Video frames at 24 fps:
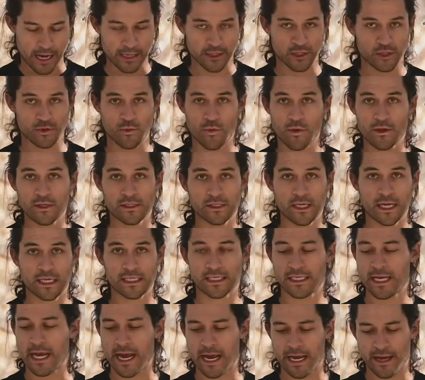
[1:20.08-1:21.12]
I just wore this
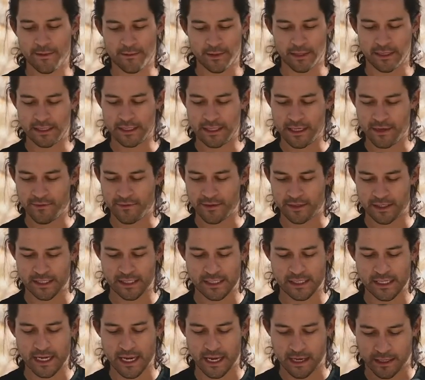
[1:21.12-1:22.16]
last night. I'm gonna see if it
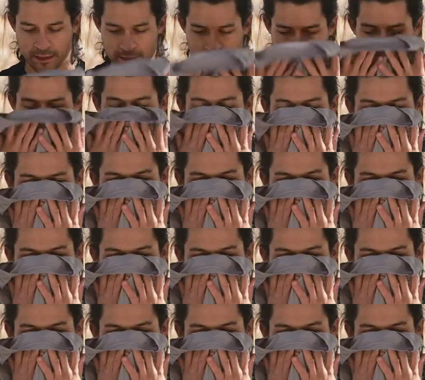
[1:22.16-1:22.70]
stinks.